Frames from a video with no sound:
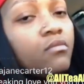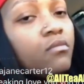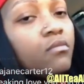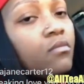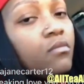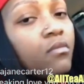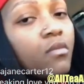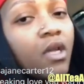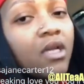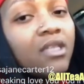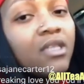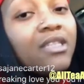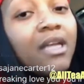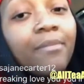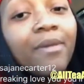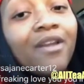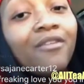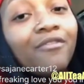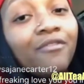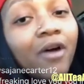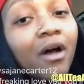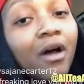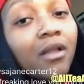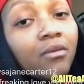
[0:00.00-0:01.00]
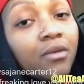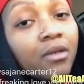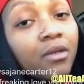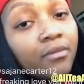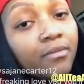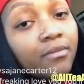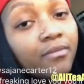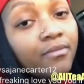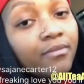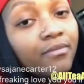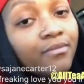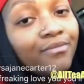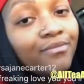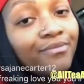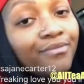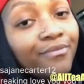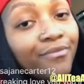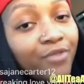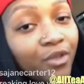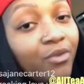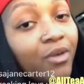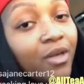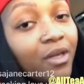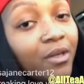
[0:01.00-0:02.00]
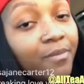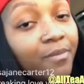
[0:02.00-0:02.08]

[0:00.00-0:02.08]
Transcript: stop being a follower. For real.